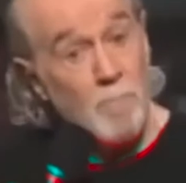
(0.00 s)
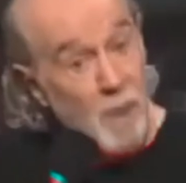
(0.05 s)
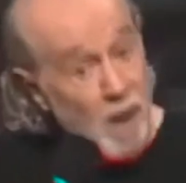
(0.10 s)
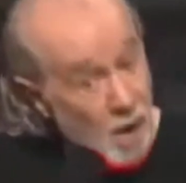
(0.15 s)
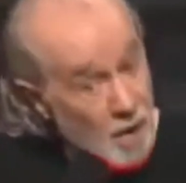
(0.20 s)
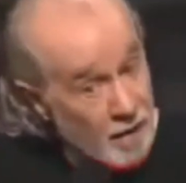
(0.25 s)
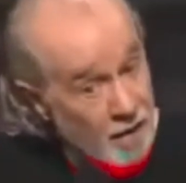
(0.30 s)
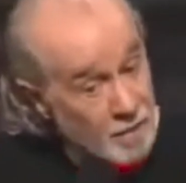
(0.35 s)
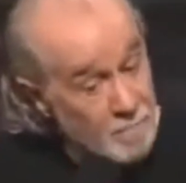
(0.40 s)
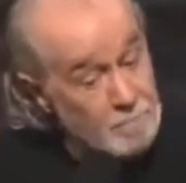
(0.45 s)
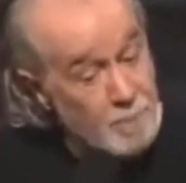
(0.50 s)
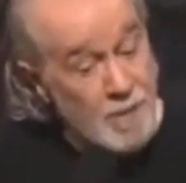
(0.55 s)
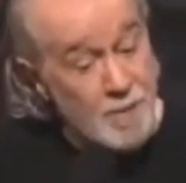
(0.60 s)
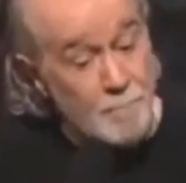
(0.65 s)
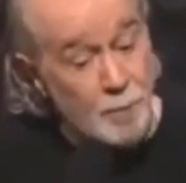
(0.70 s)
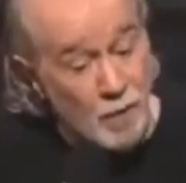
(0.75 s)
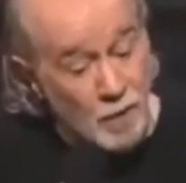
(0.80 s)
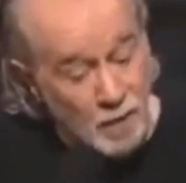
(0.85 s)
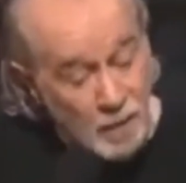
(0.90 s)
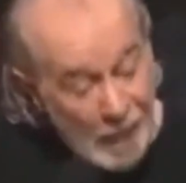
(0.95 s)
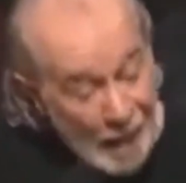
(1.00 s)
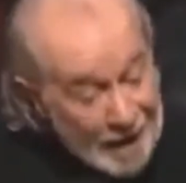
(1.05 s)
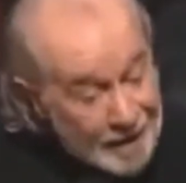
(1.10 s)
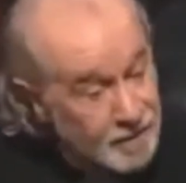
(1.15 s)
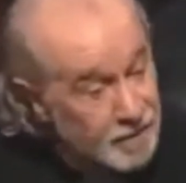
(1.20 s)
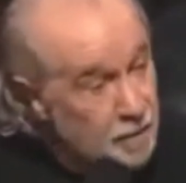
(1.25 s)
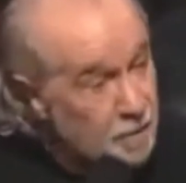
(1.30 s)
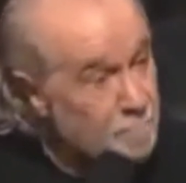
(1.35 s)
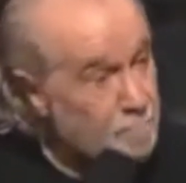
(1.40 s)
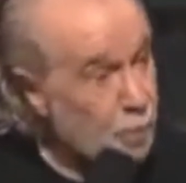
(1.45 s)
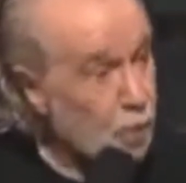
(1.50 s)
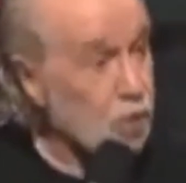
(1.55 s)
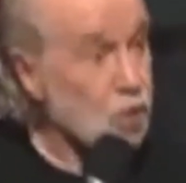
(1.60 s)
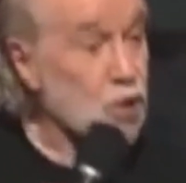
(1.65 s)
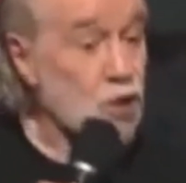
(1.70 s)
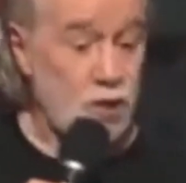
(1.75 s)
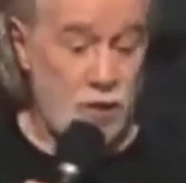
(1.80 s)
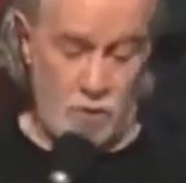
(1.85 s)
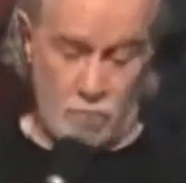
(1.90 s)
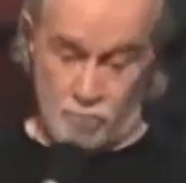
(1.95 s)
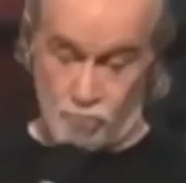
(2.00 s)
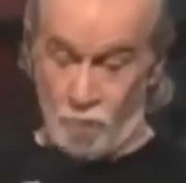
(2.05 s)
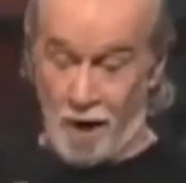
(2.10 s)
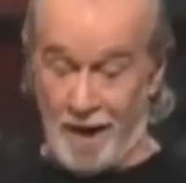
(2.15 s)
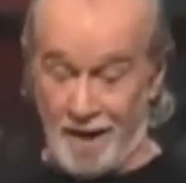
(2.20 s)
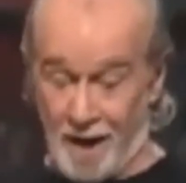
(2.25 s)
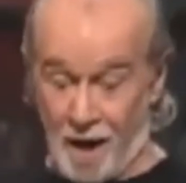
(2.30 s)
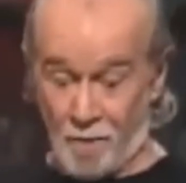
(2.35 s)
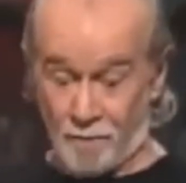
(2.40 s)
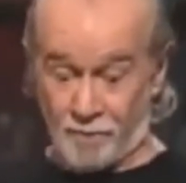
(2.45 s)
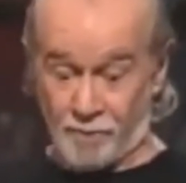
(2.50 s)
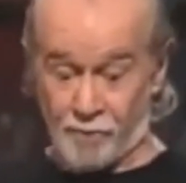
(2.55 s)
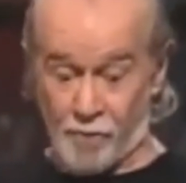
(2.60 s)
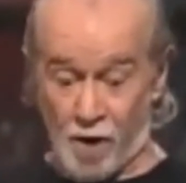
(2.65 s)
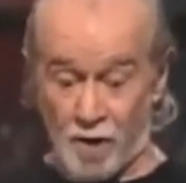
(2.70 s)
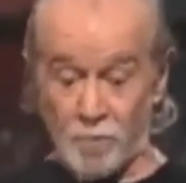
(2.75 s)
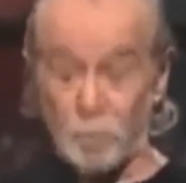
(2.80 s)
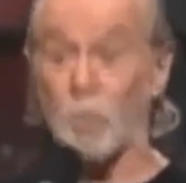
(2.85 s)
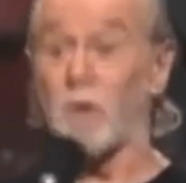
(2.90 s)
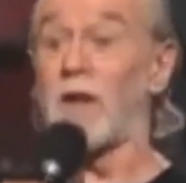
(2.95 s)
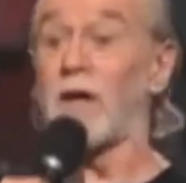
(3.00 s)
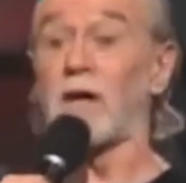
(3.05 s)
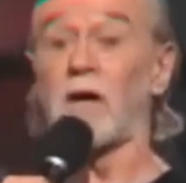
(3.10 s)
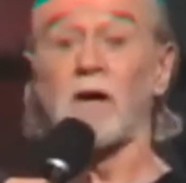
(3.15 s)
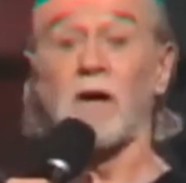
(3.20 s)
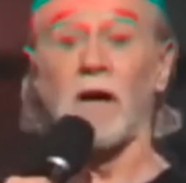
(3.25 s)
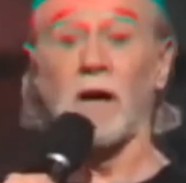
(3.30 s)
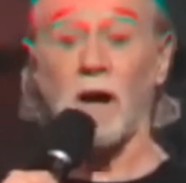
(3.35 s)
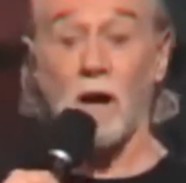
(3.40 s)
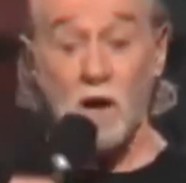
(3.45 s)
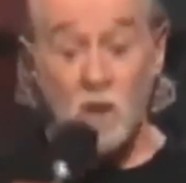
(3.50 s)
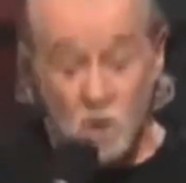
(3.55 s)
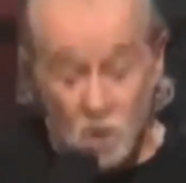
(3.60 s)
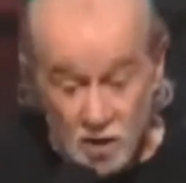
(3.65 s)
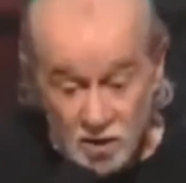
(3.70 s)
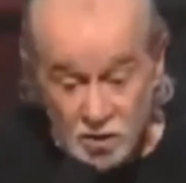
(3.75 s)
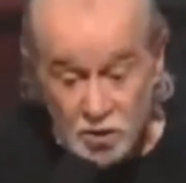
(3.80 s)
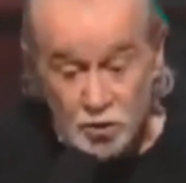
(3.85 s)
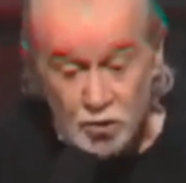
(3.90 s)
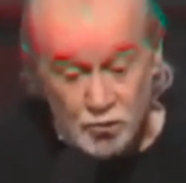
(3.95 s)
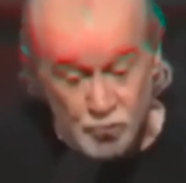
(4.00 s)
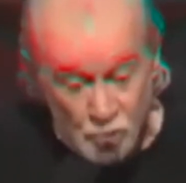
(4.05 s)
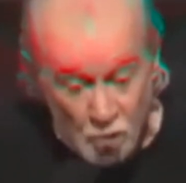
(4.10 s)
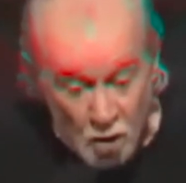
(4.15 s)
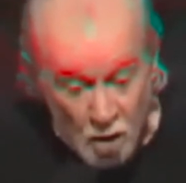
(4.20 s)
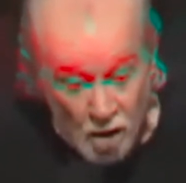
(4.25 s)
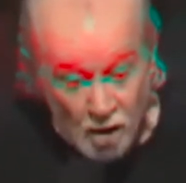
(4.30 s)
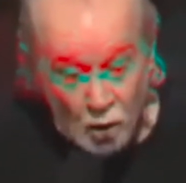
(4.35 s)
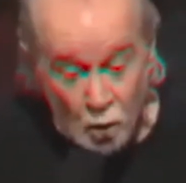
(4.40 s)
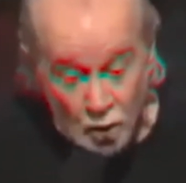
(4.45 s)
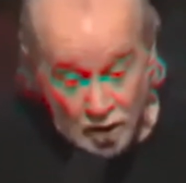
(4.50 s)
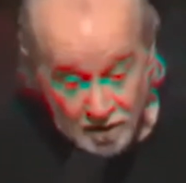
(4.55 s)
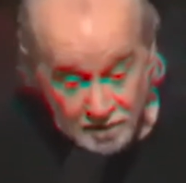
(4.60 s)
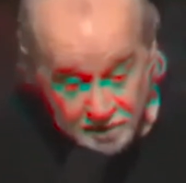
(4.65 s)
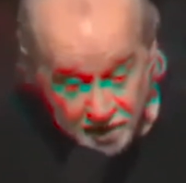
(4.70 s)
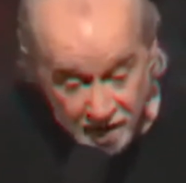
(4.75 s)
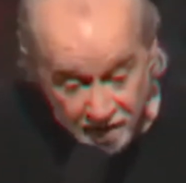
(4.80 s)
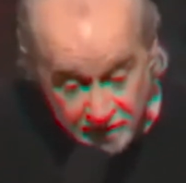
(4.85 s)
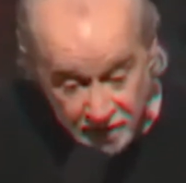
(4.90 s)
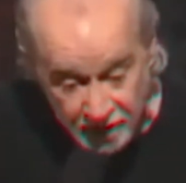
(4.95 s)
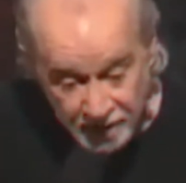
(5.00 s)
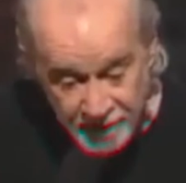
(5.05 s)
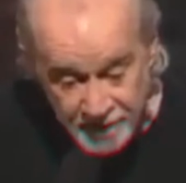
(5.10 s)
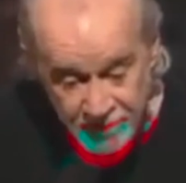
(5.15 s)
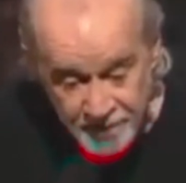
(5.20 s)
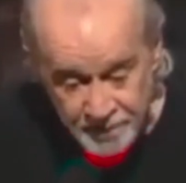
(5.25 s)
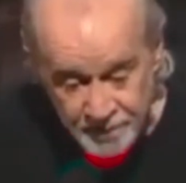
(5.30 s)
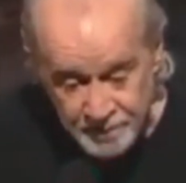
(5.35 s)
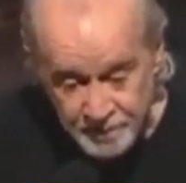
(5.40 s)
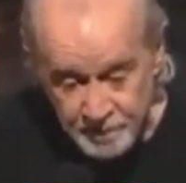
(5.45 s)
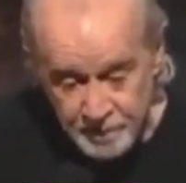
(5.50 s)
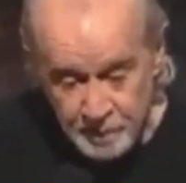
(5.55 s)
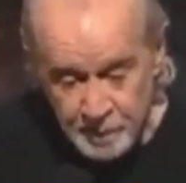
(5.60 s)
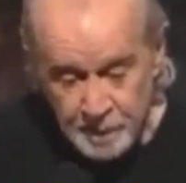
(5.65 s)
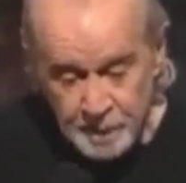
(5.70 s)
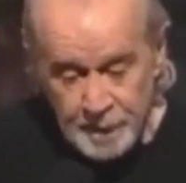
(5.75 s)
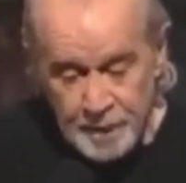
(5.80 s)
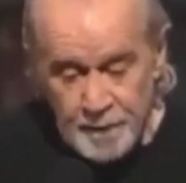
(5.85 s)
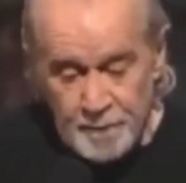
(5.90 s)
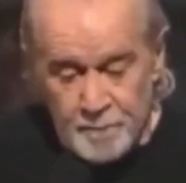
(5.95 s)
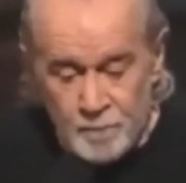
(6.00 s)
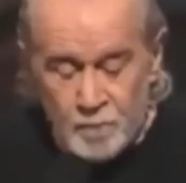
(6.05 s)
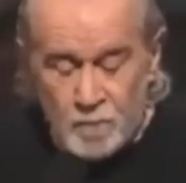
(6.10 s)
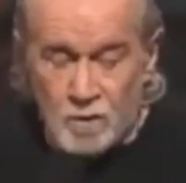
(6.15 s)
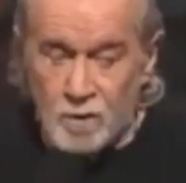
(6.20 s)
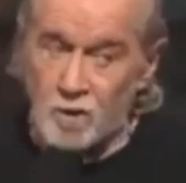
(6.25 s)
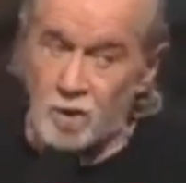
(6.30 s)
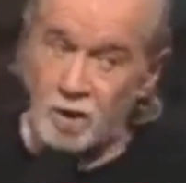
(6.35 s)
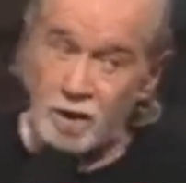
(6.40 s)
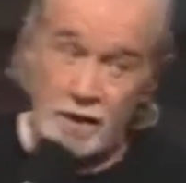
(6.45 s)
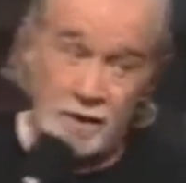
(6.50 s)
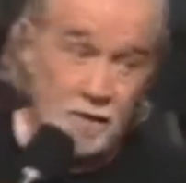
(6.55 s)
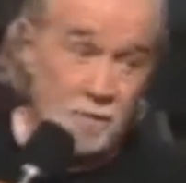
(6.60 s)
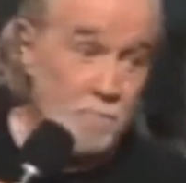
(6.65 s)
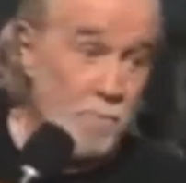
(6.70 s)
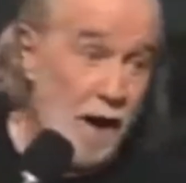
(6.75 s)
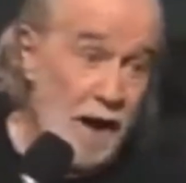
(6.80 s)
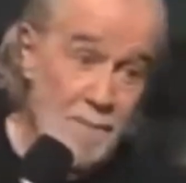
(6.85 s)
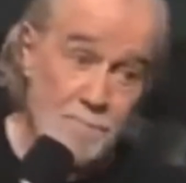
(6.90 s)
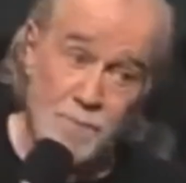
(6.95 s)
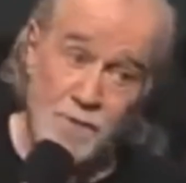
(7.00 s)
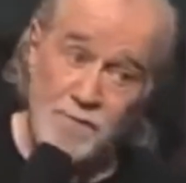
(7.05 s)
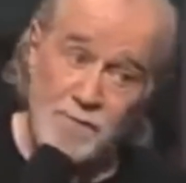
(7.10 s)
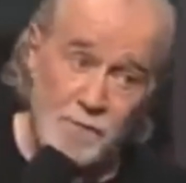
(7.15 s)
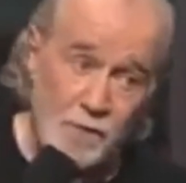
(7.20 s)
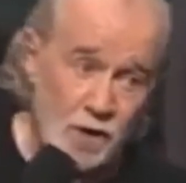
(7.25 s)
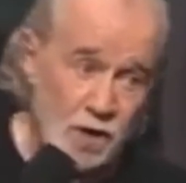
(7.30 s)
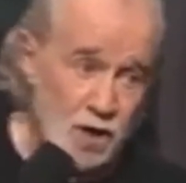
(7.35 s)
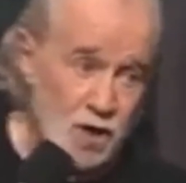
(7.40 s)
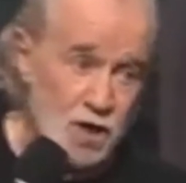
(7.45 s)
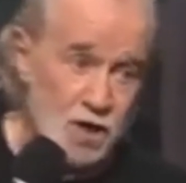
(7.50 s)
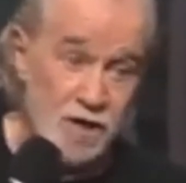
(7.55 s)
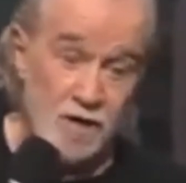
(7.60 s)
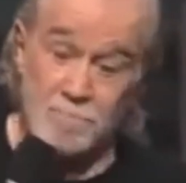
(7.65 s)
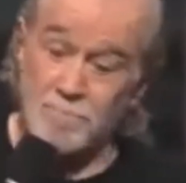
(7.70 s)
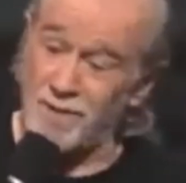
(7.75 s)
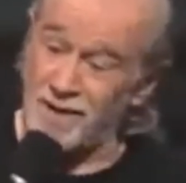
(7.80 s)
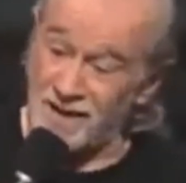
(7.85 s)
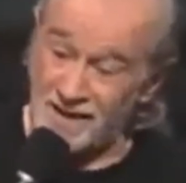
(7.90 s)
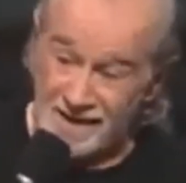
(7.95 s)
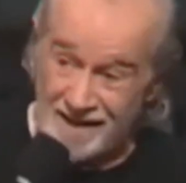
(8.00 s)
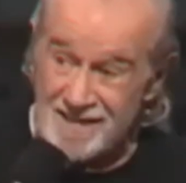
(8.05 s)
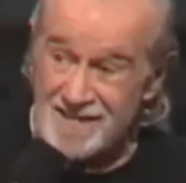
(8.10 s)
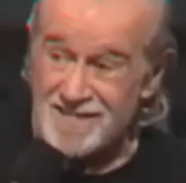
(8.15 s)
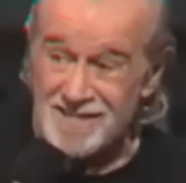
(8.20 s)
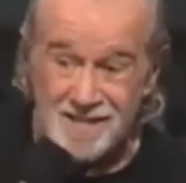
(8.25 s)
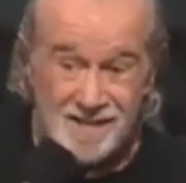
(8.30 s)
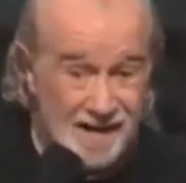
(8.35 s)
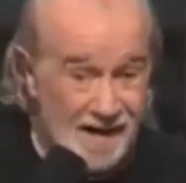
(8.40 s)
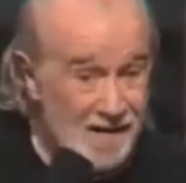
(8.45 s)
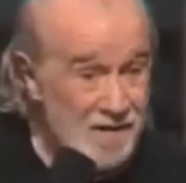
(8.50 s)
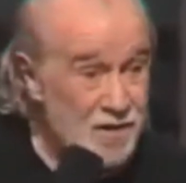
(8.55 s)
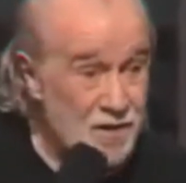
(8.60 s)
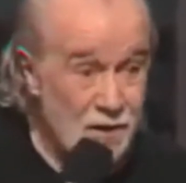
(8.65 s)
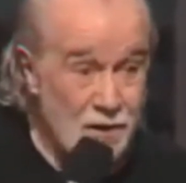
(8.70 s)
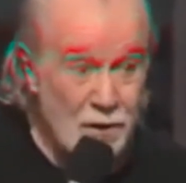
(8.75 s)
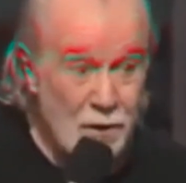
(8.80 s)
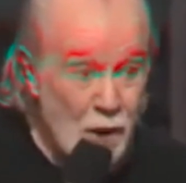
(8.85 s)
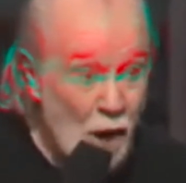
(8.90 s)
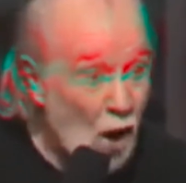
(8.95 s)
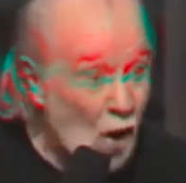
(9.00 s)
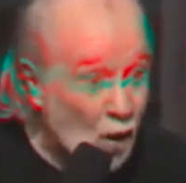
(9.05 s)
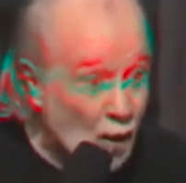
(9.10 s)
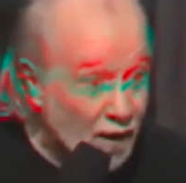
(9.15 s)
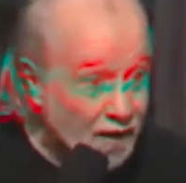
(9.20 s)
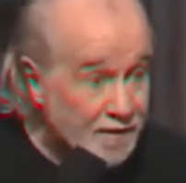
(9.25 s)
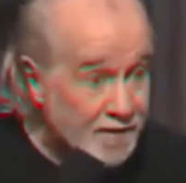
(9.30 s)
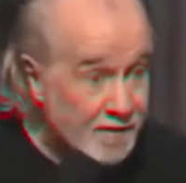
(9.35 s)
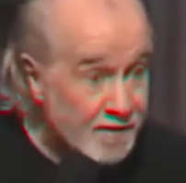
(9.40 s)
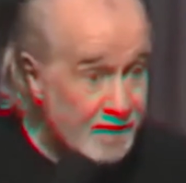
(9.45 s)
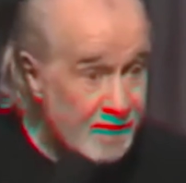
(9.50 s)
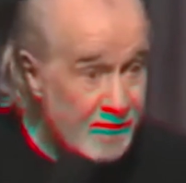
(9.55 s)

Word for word: American people like their bullshit right out front where they can get a good, strong whiff of it. Clinton might be full of shit, but at least he lets you know it.